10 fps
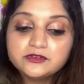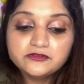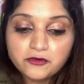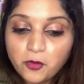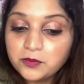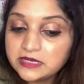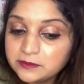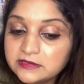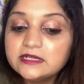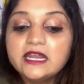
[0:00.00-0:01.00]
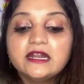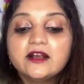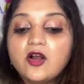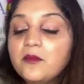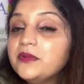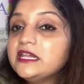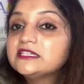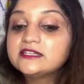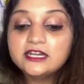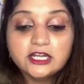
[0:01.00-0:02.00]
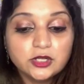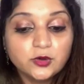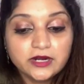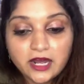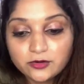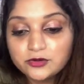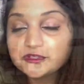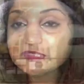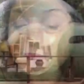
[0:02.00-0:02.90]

up to 4 people in a combination indoor and outdoor